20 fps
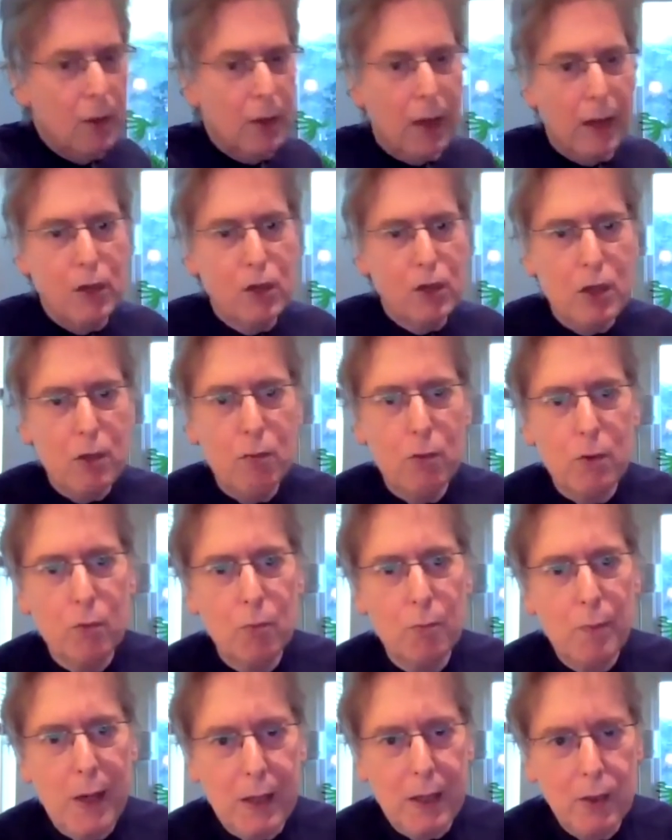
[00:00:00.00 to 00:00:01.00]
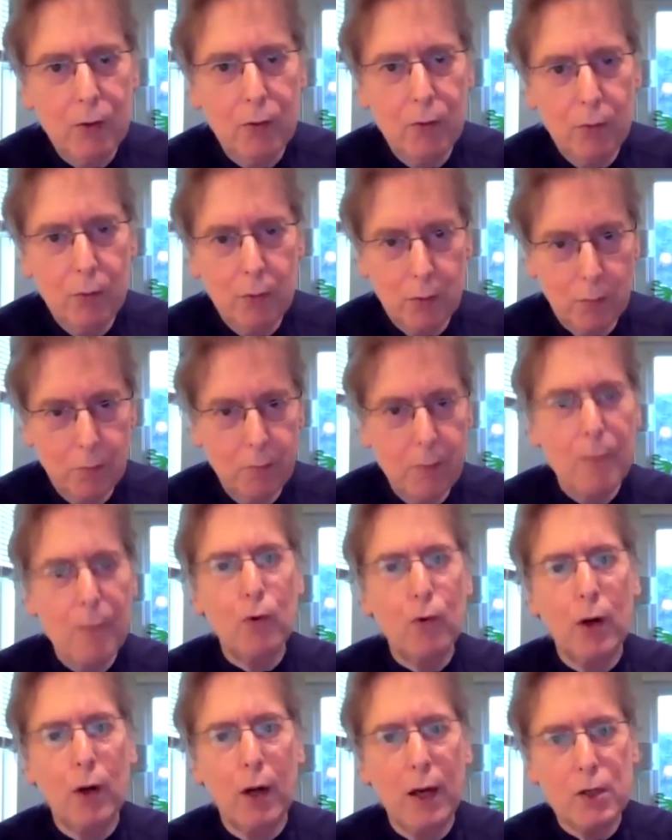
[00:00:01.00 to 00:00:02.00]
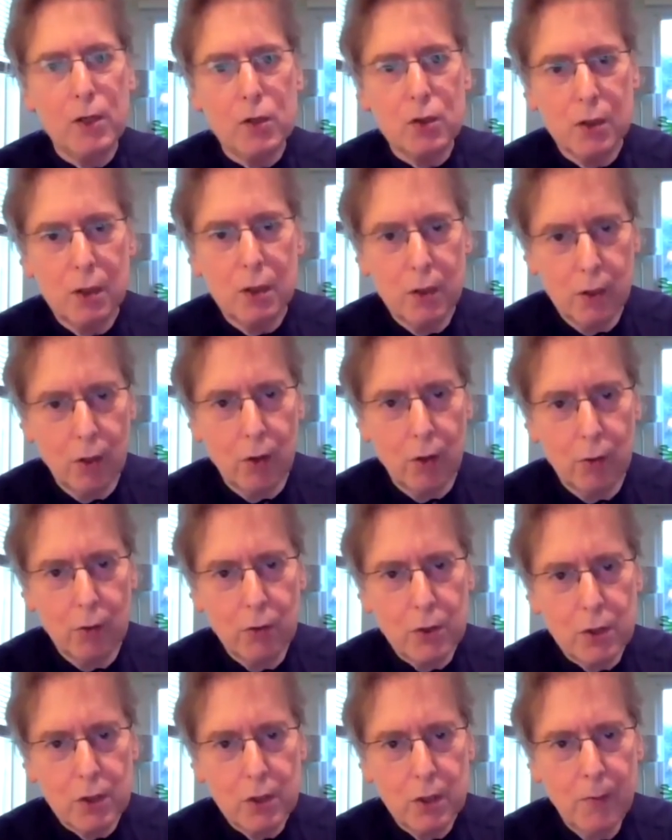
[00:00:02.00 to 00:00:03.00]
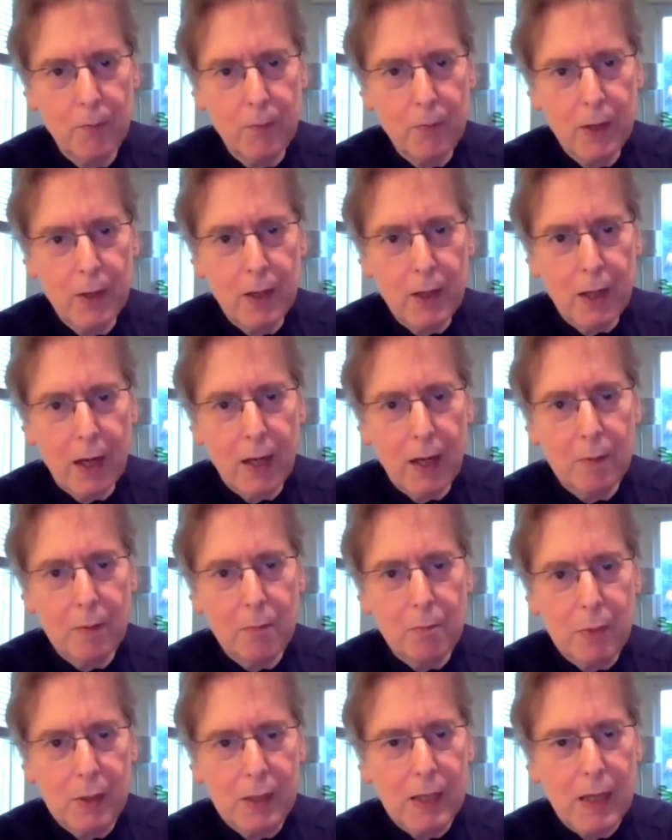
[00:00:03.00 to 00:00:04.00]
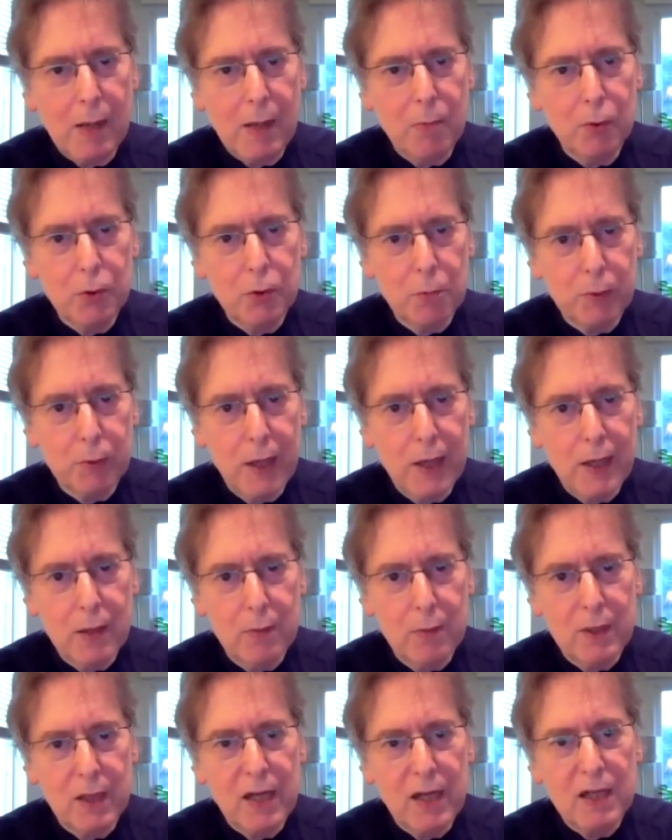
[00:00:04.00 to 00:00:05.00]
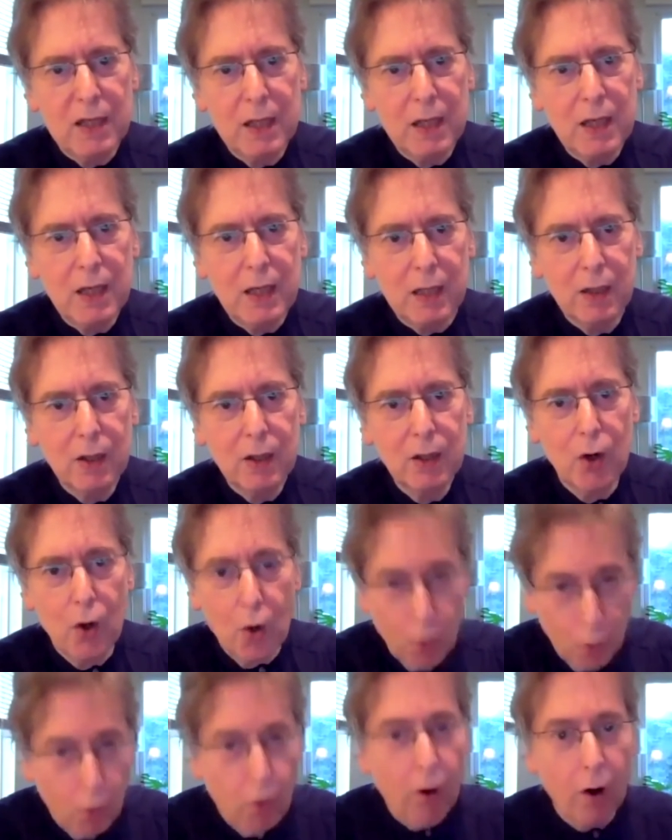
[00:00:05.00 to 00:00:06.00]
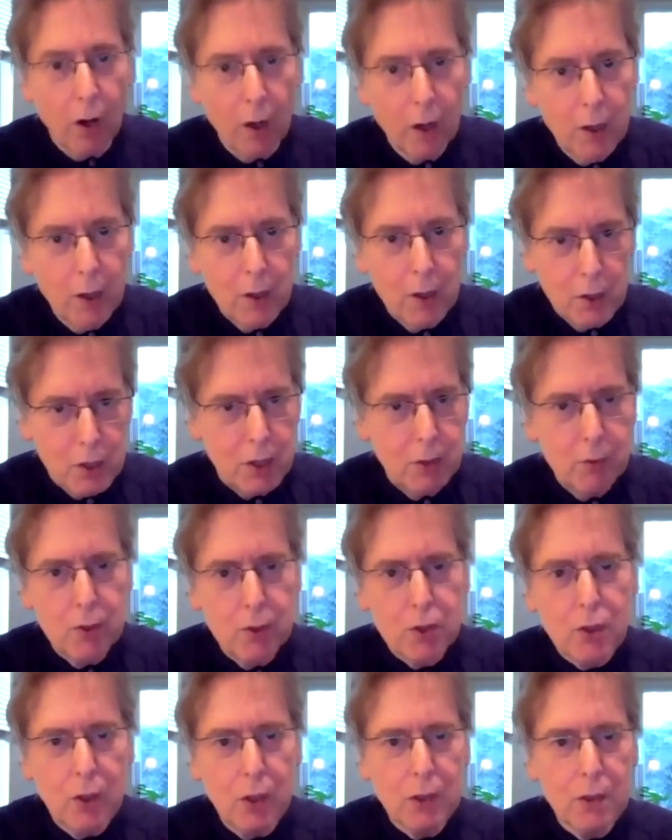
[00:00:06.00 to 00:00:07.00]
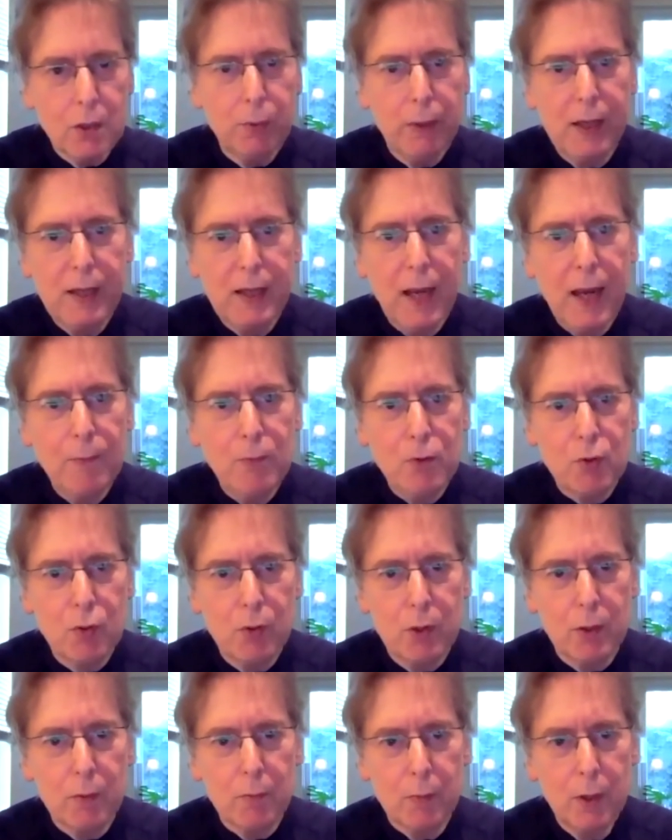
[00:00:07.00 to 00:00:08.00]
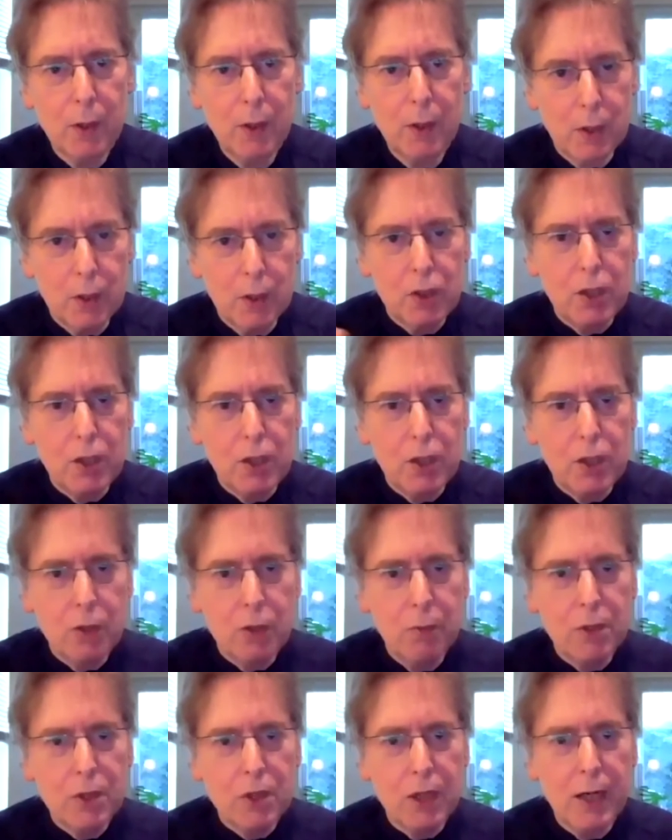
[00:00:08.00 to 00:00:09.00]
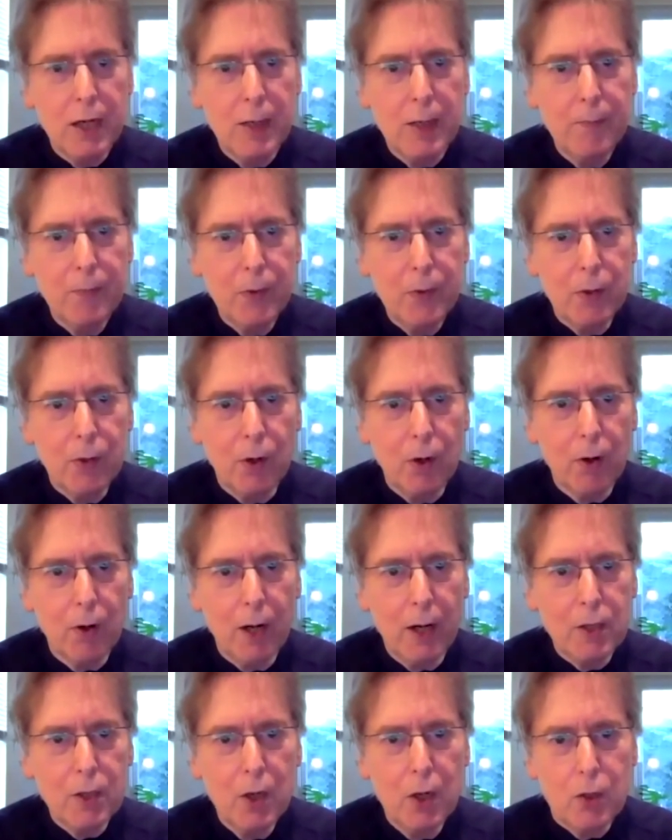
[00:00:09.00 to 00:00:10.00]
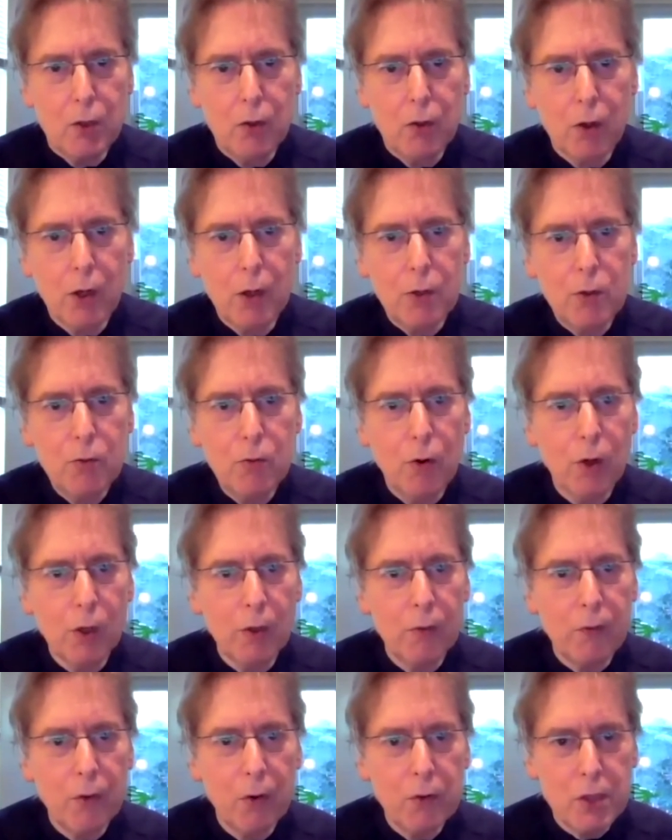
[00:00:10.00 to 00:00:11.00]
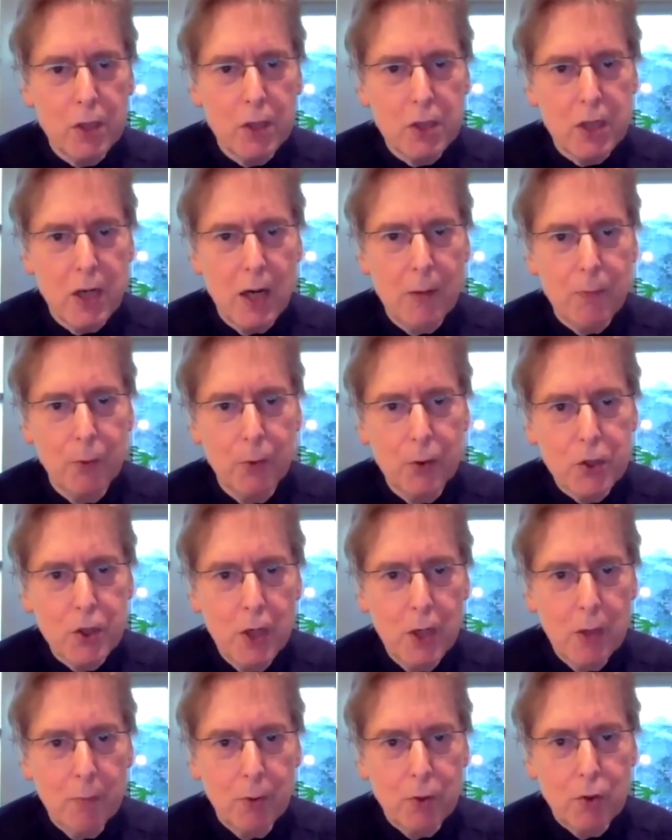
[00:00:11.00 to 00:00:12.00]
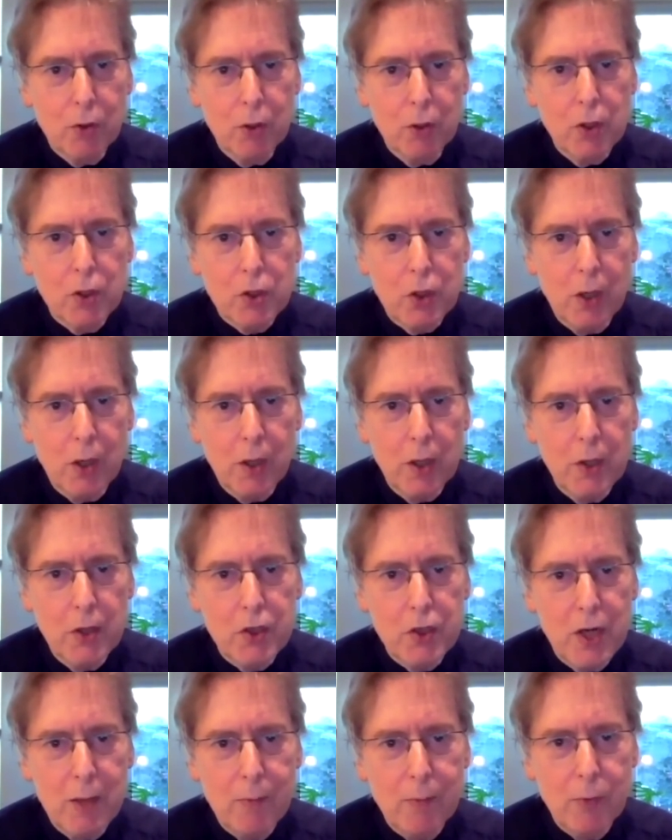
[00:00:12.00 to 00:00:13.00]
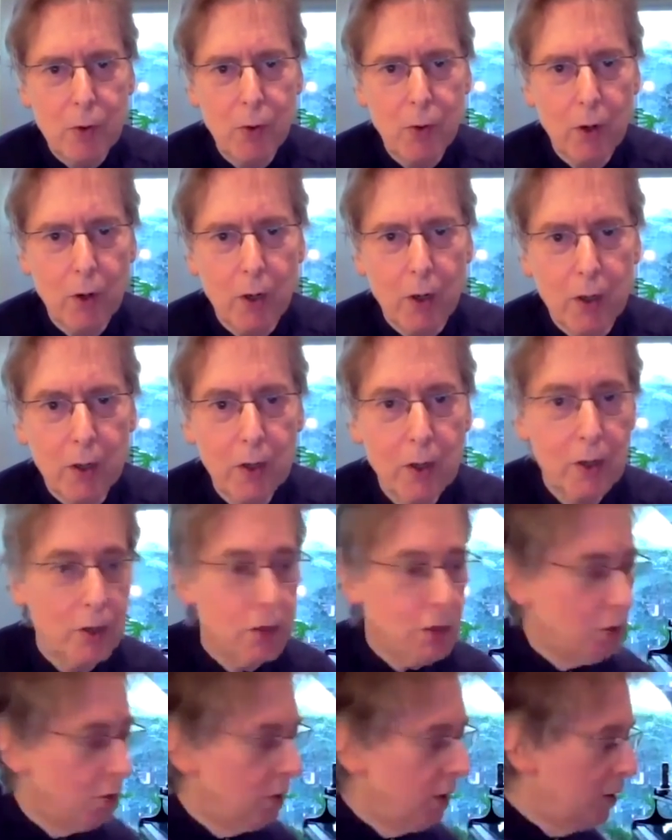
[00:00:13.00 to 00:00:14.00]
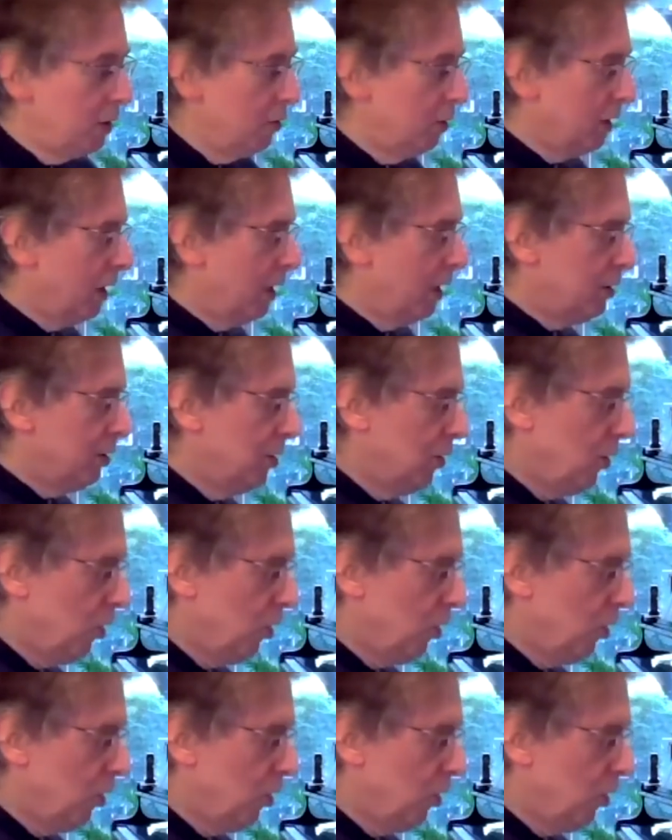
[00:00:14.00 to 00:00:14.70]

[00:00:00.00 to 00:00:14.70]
and she would make you memorize those and being able to play them in any key. Or she would start to play games with them. And she would say, all right, you're going to do all of those examples, but you're going to start on the same chord. So then you'll get,